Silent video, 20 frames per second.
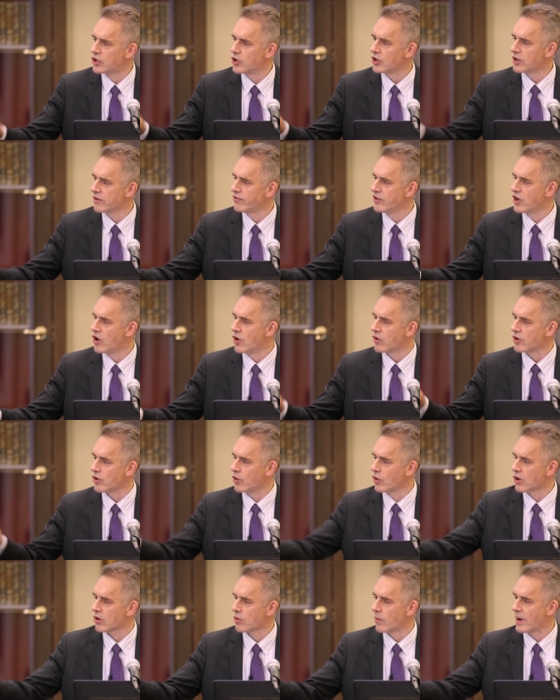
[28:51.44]
could have known.
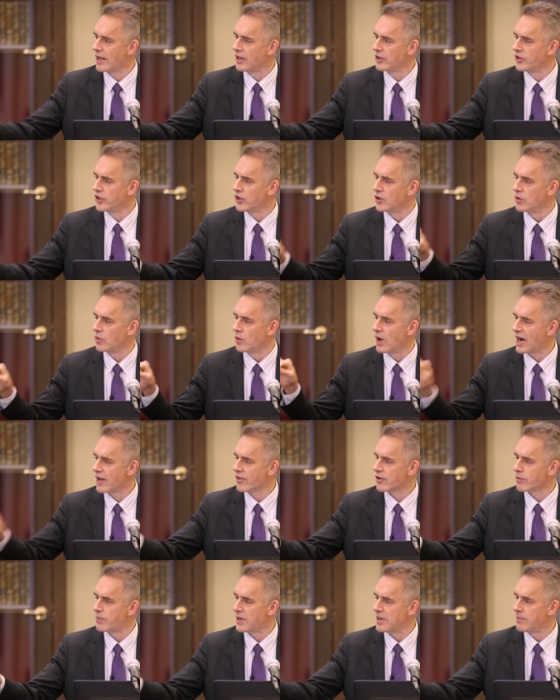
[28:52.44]
Orwell knew.
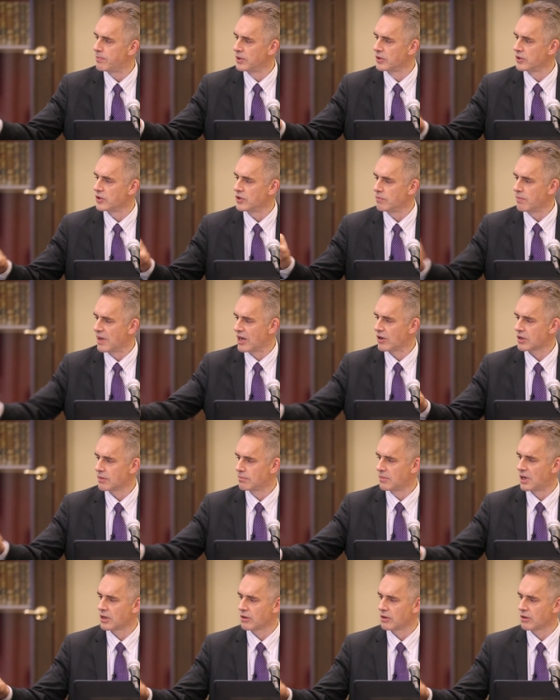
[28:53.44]
Other people knew. Malcolm